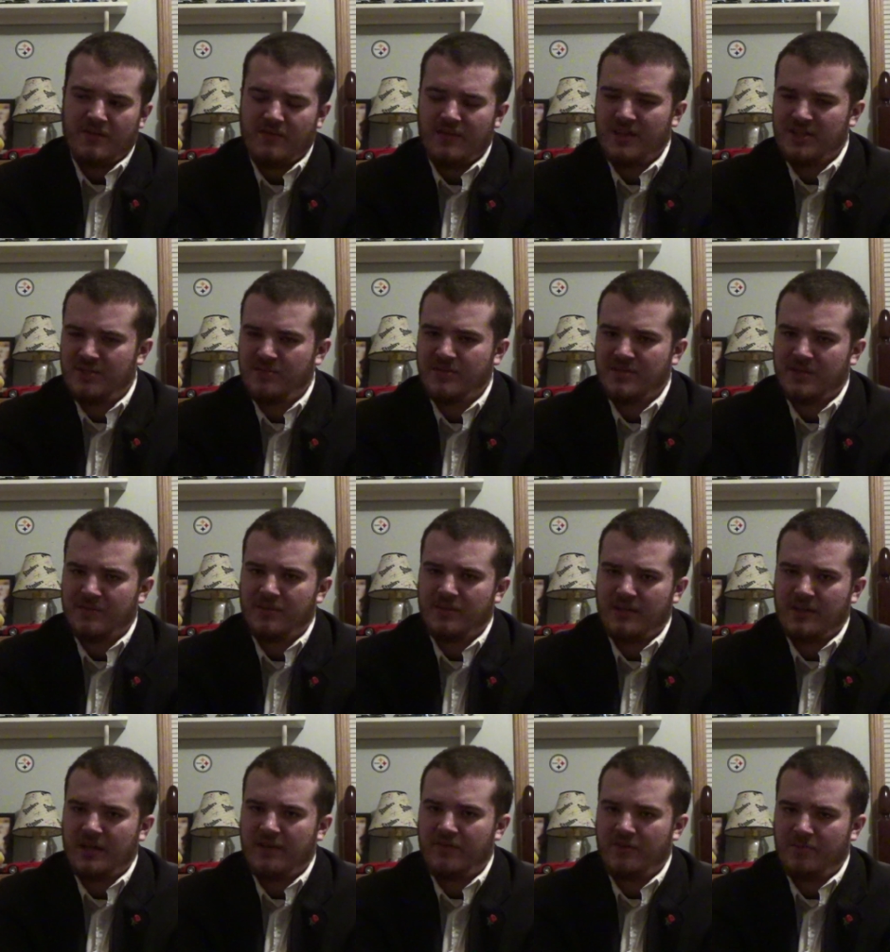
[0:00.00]
that should be something
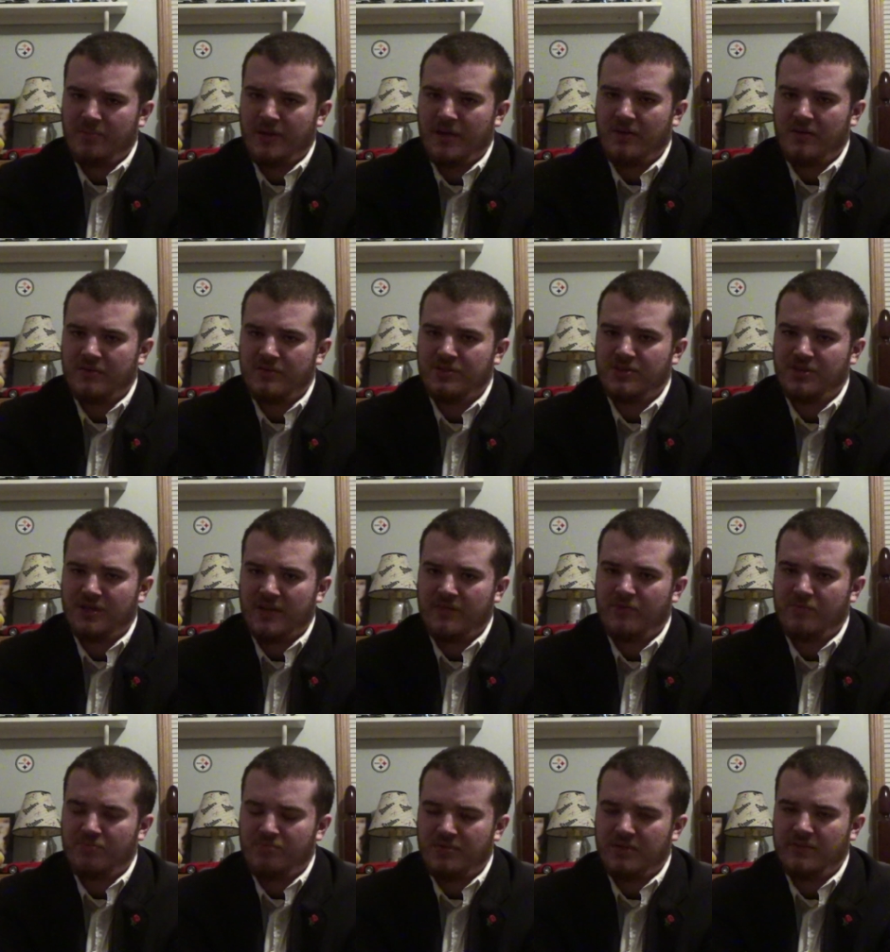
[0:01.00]
that every parent should have a
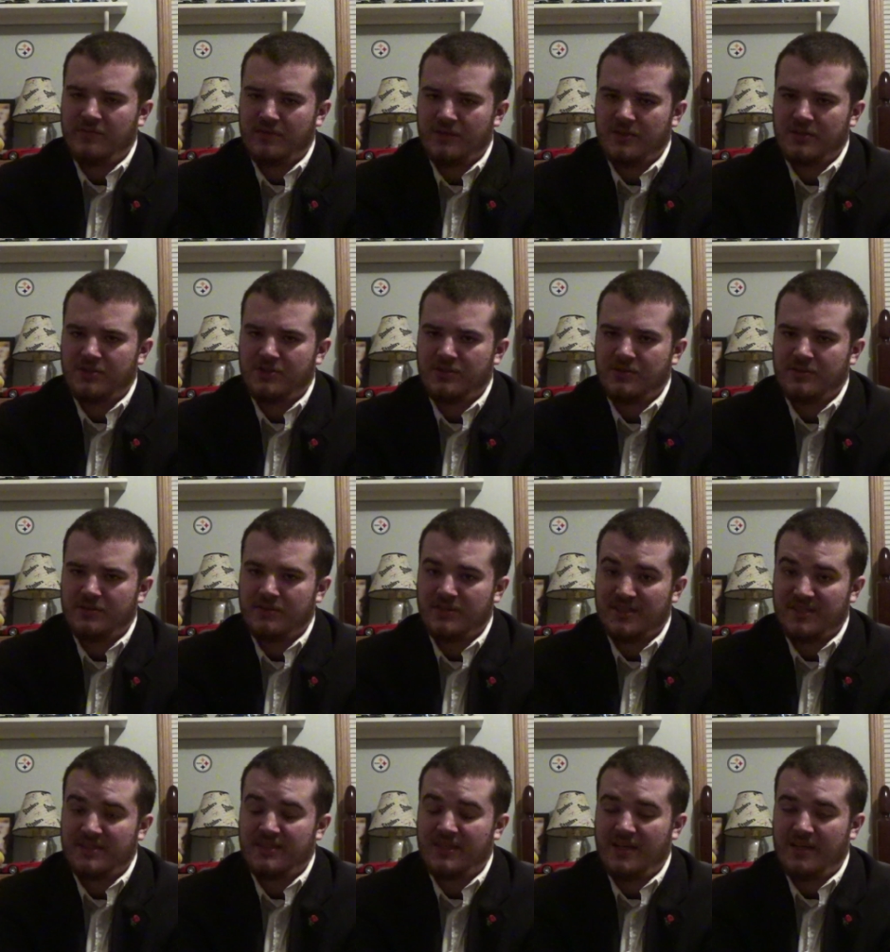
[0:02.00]
privilege to
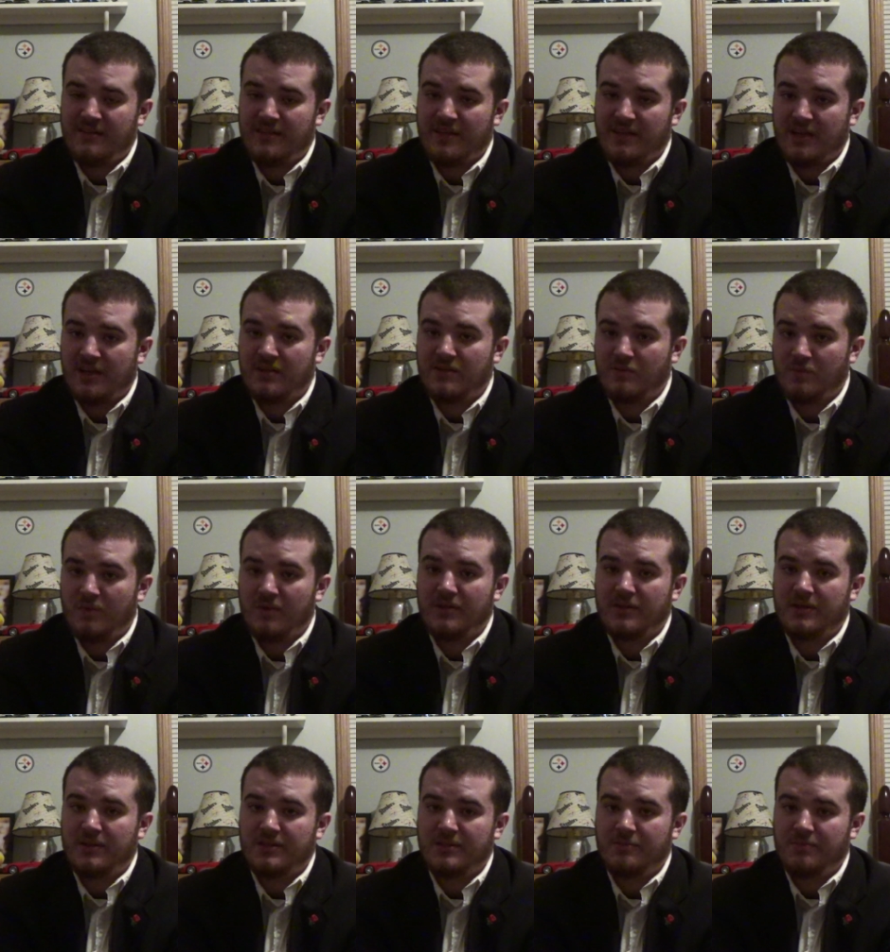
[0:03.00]
say they get to
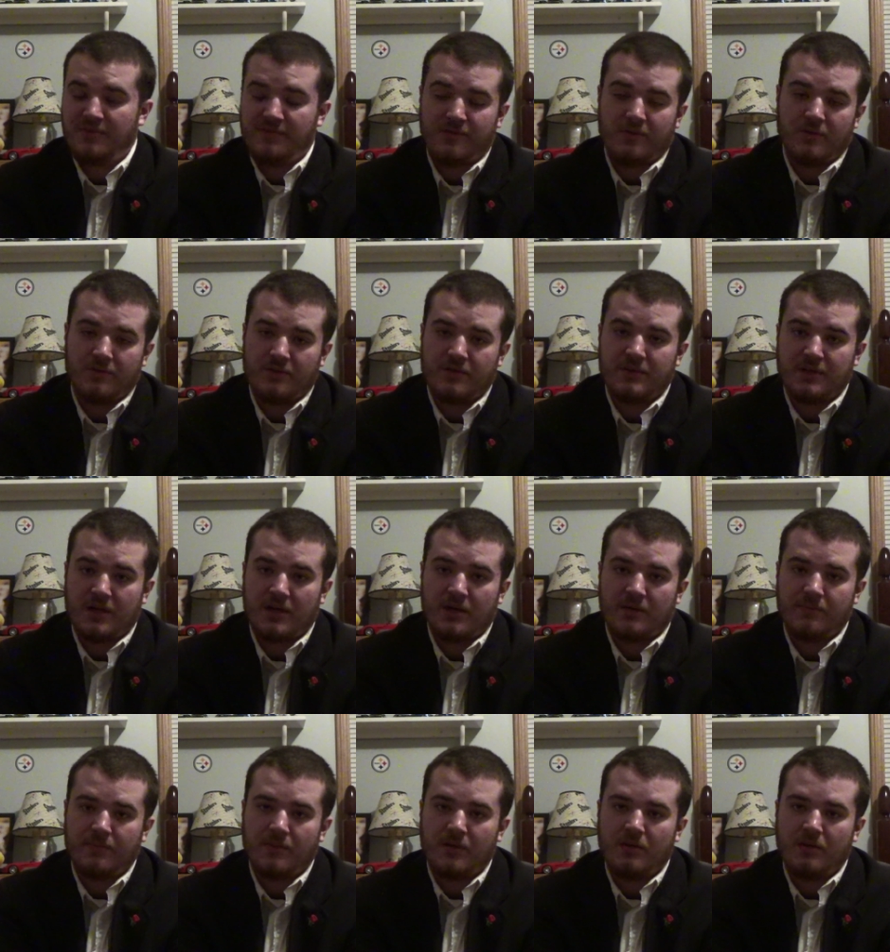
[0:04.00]
witness before their time.